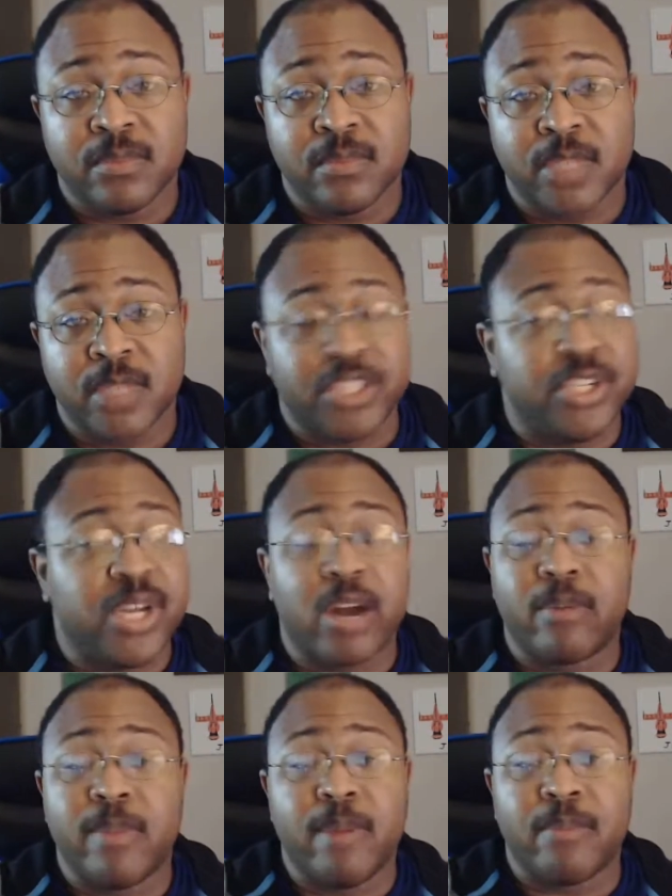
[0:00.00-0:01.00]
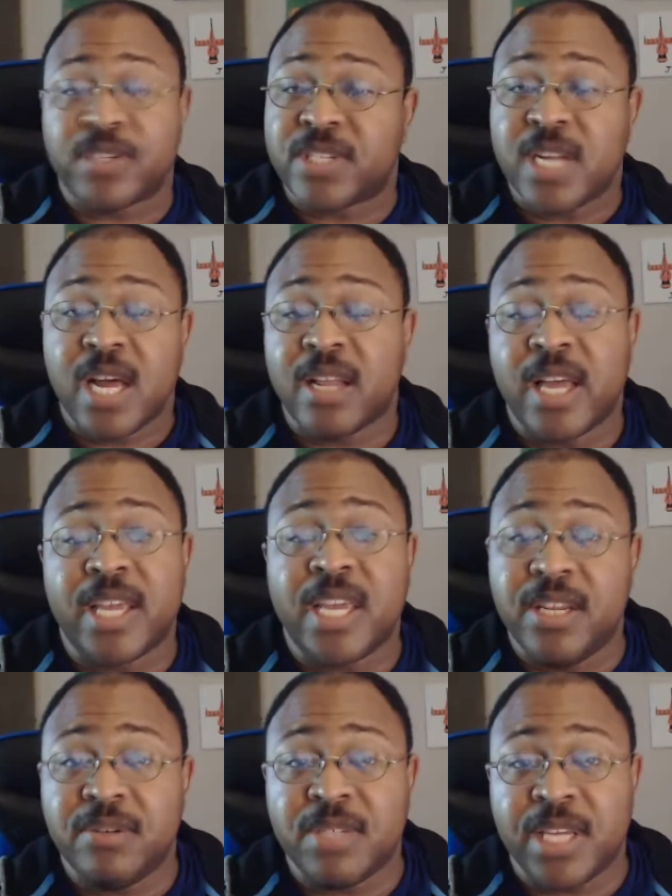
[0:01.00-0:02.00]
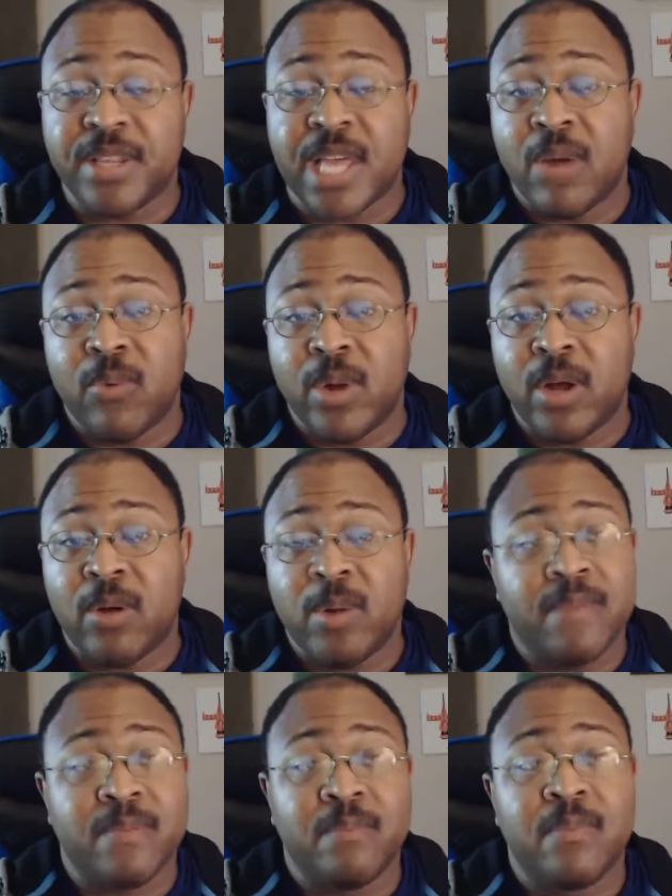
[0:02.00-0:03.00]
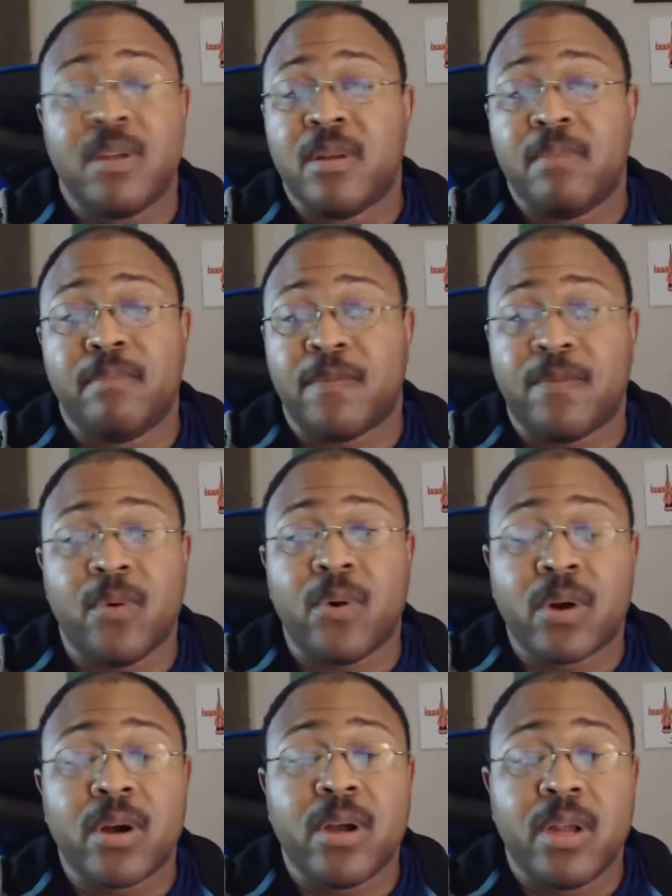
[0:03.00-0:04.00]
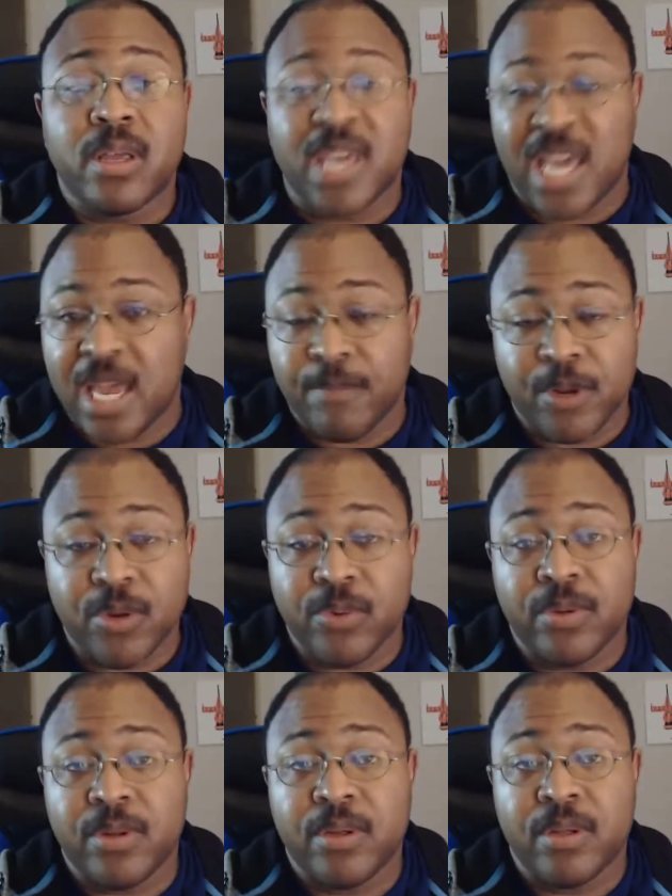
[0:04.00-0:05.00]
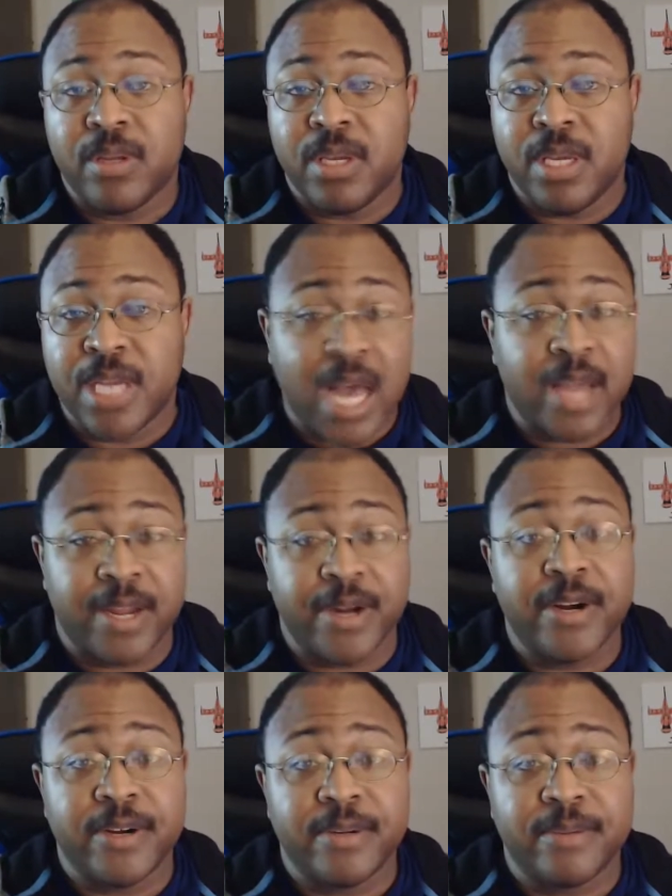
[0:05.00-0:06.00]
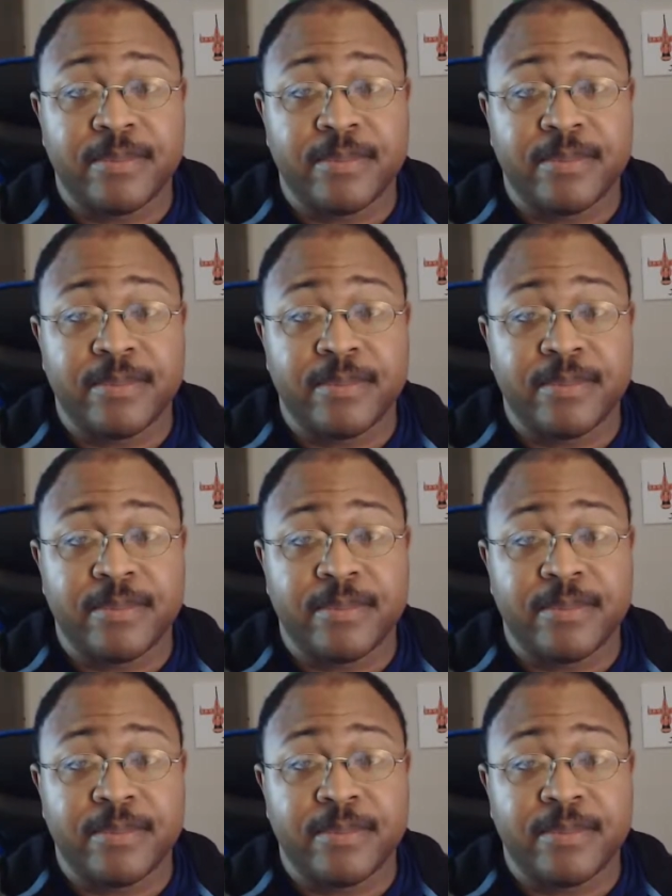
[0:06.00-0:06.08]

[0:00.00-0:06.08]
Because you got to remember, it's not like he did that well even before Cam Newton got here.